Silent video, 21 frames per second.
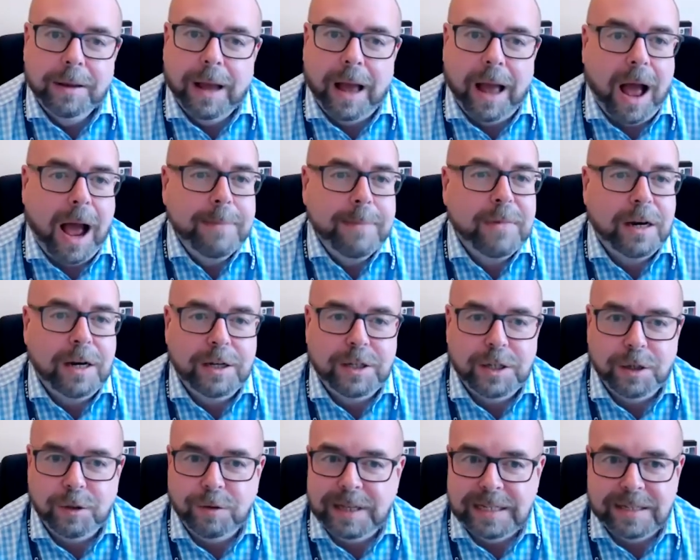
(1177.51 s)
I'm going to
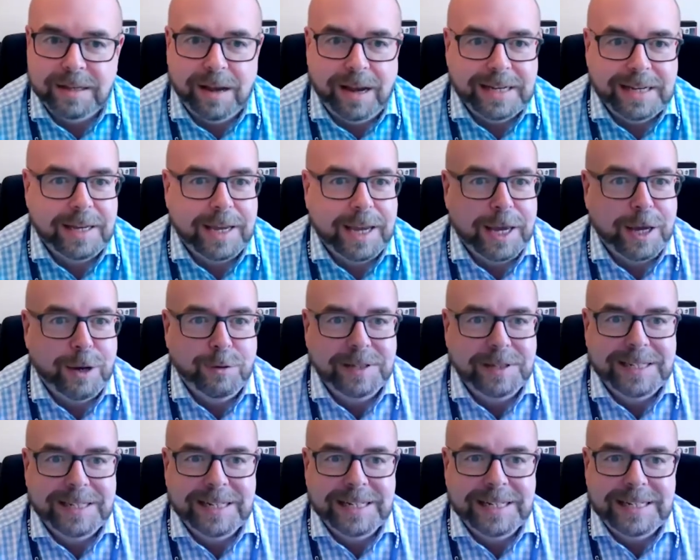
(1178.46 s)
do these
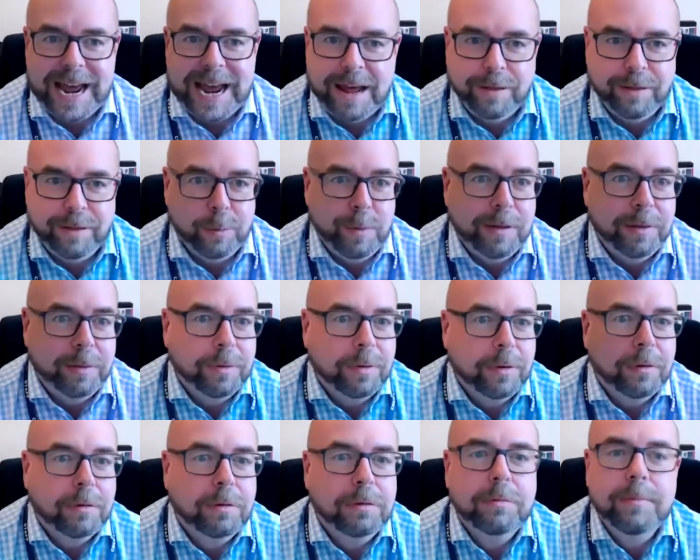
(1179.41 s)
ICQs to death with
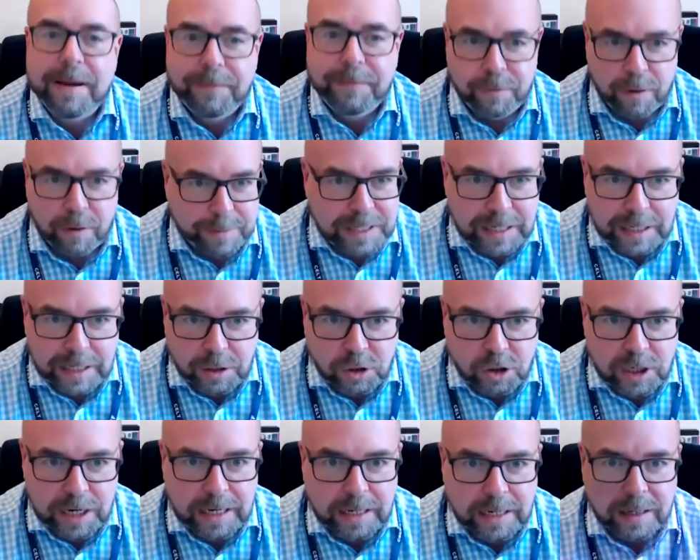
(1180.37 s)
whomever I'm
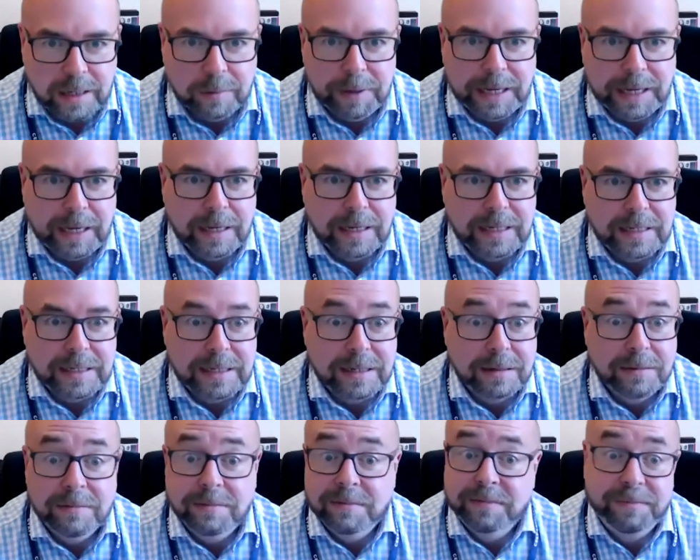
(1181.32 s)
teaching because,
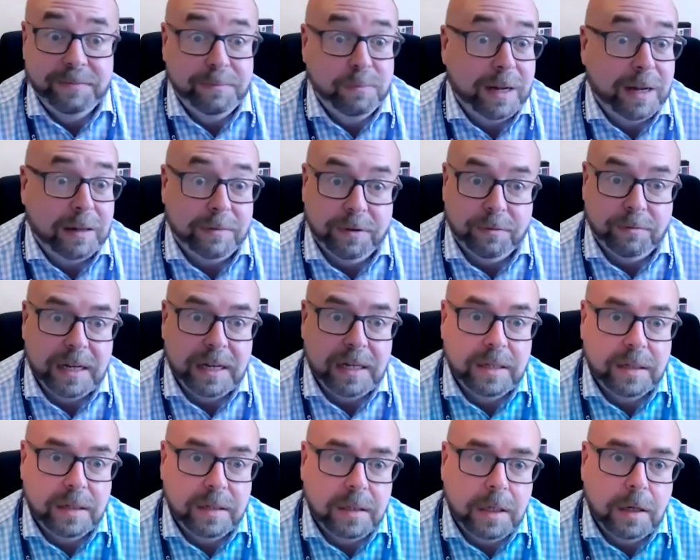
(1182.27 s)
well, the
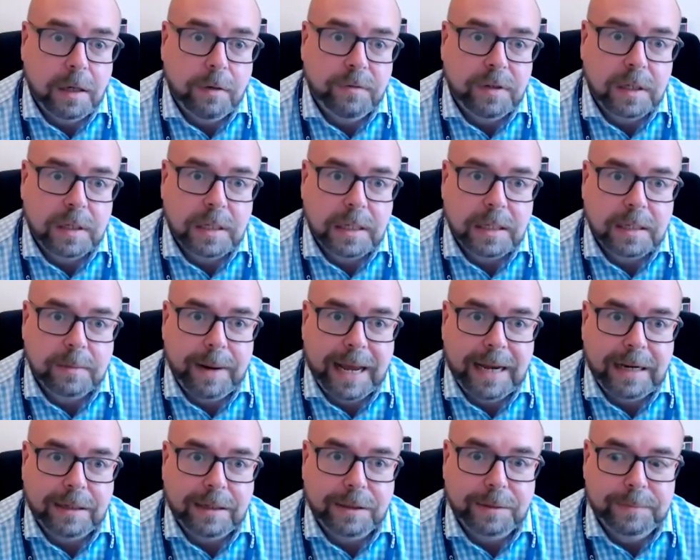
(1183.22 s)
reasons you've just explained.